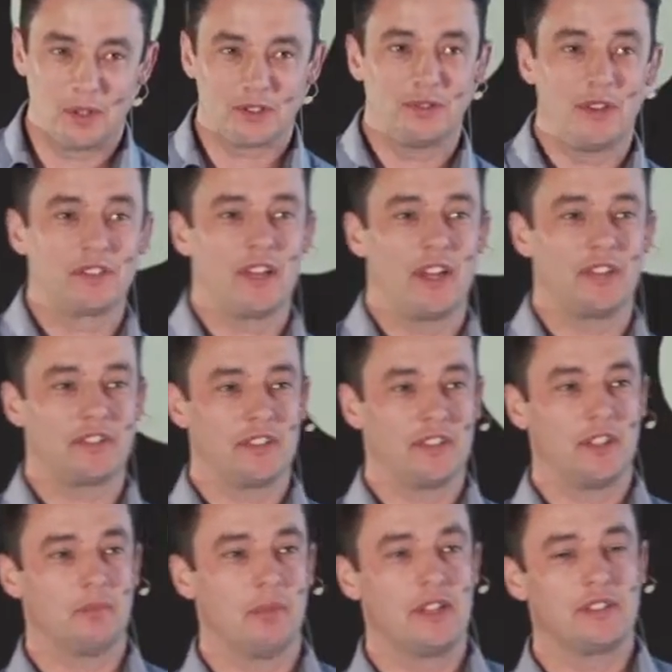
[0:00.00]

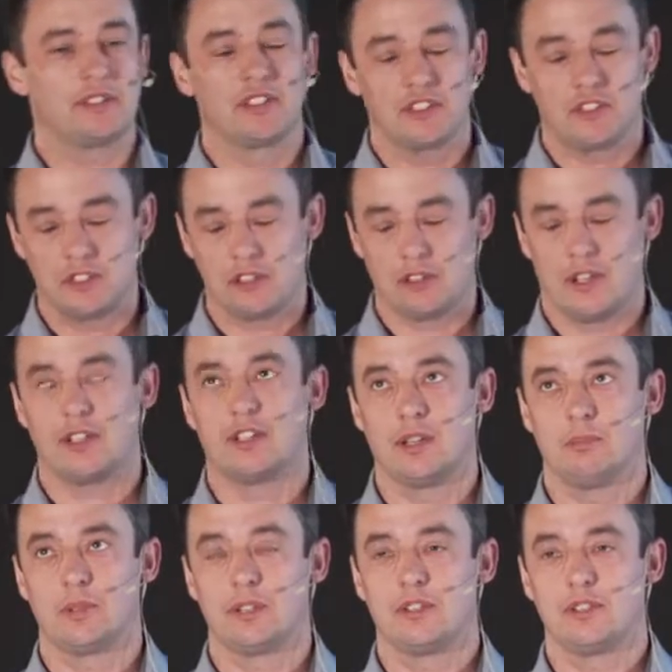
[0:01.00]
fantastic about it's such a great
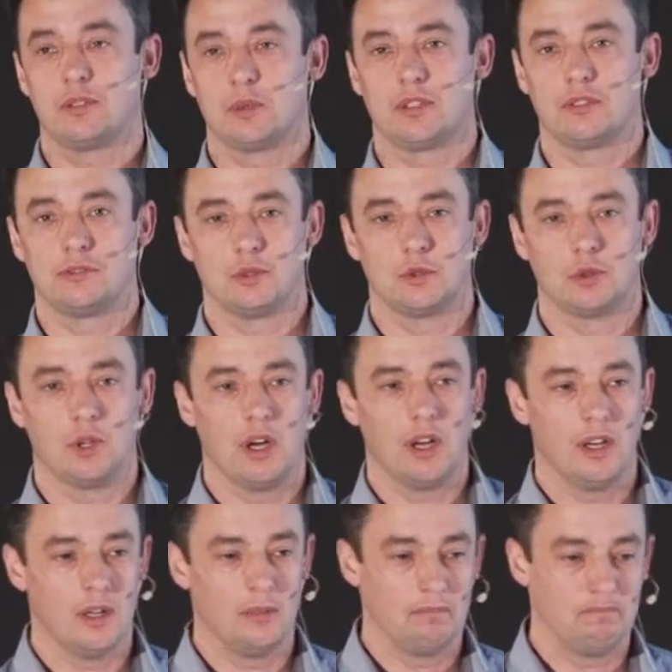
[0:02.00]
company to work for.
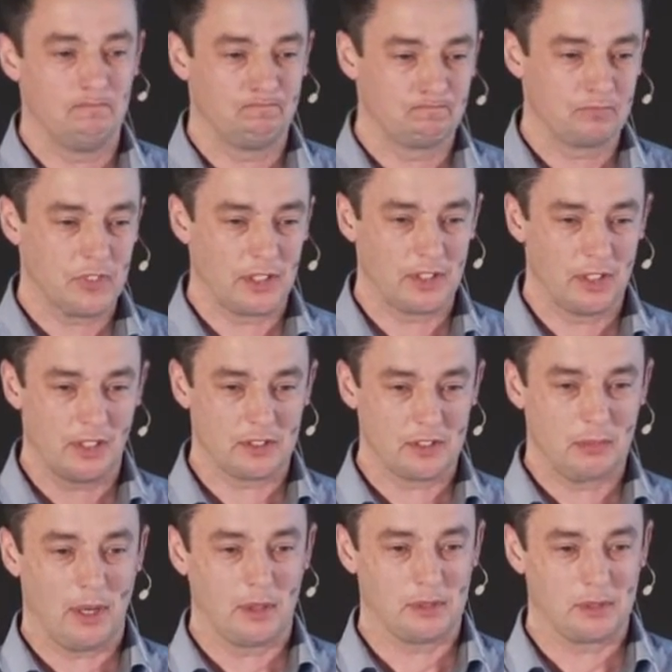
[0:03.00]
I don't like
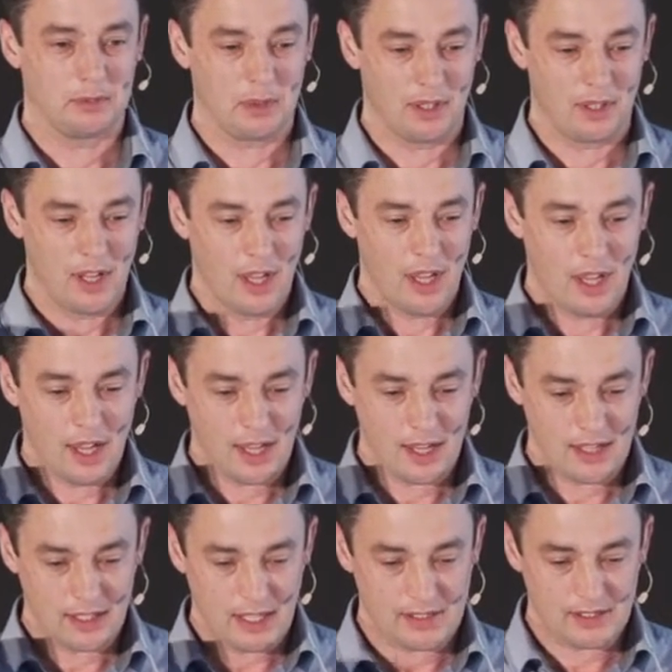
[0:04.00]
to boast, but
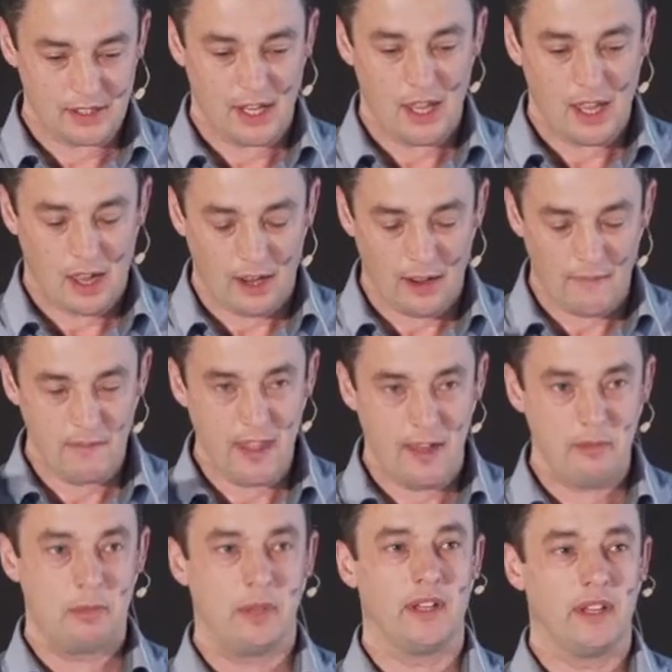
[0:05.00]
I've
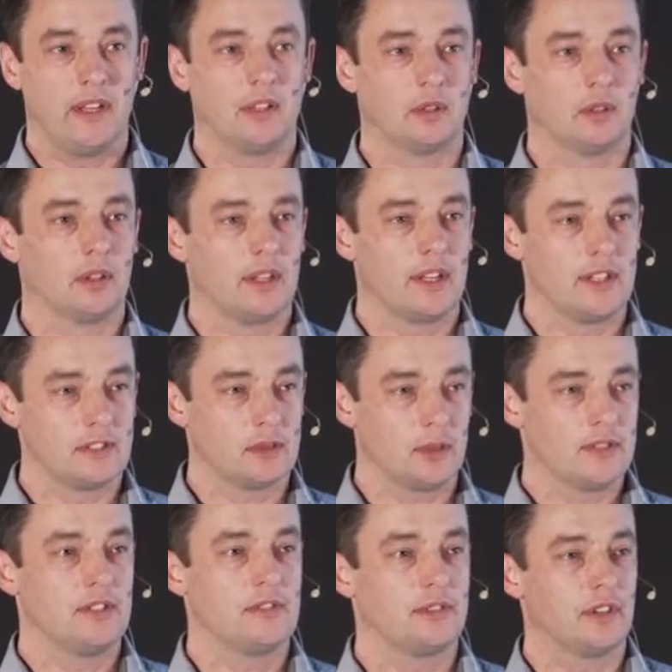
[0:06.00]
never been ill in
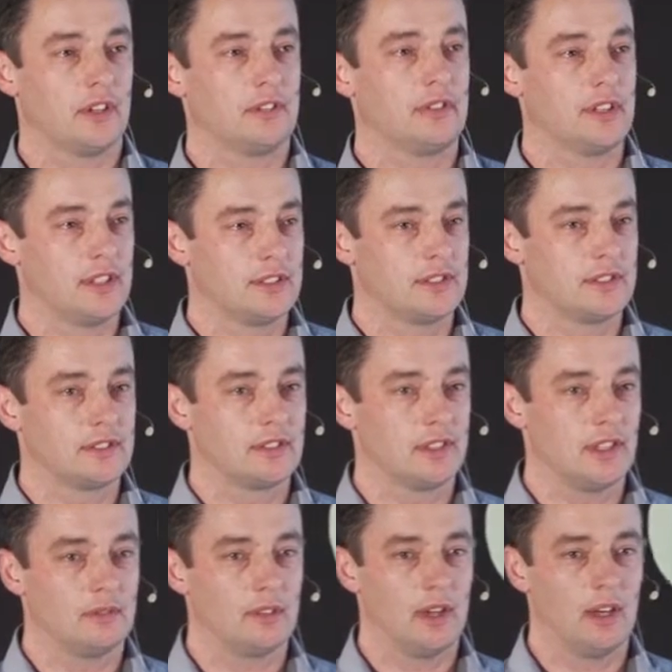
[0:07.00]
25 years
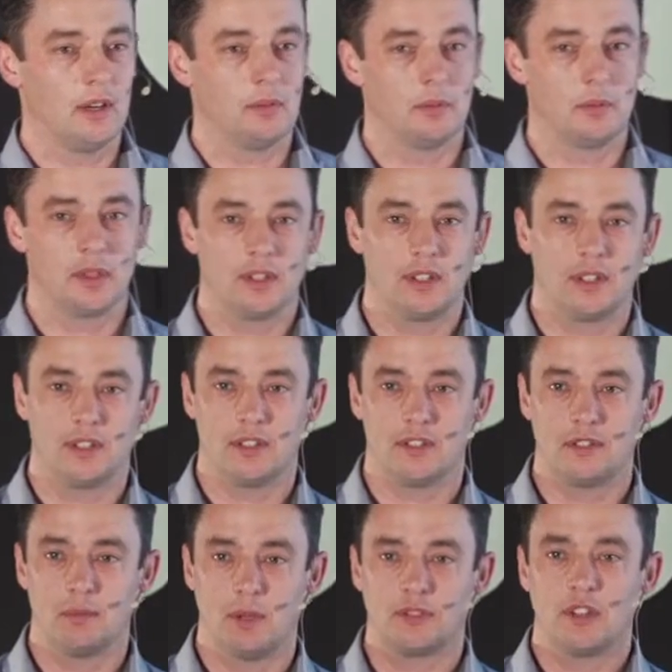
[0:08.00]
at working at
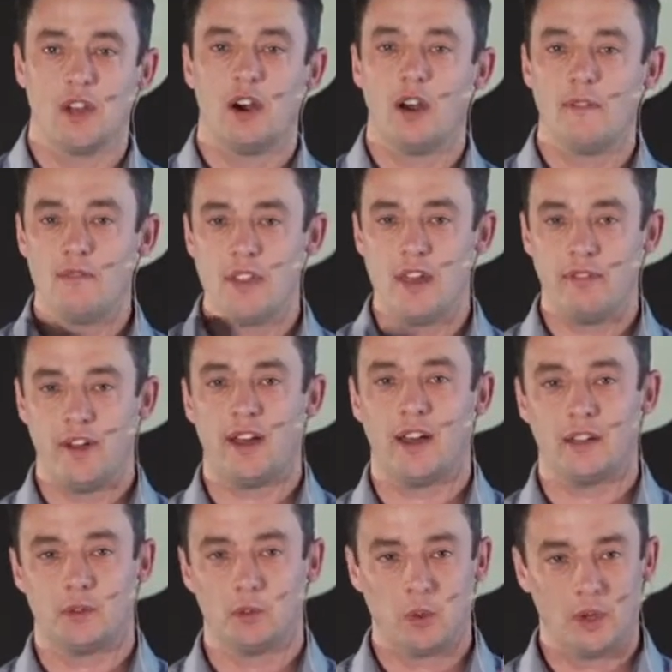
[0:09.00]
Guernsey Post. I've never
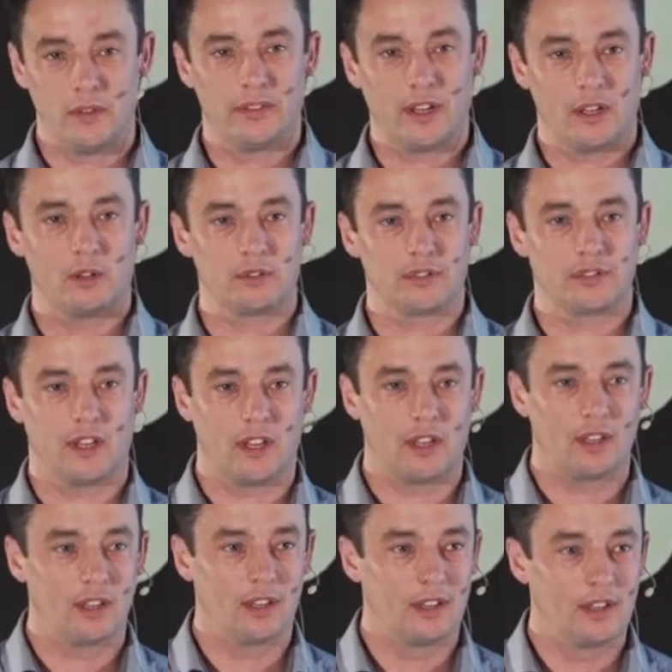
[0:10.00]
had one day off
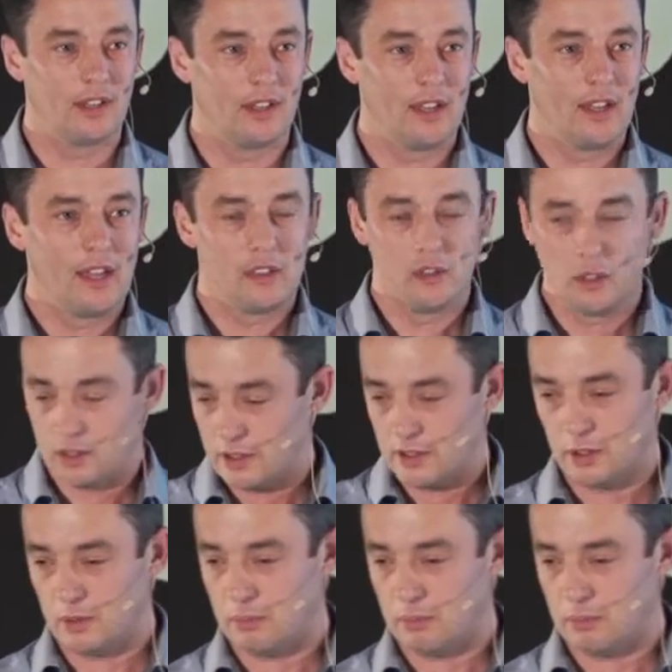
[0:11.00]
sick. Not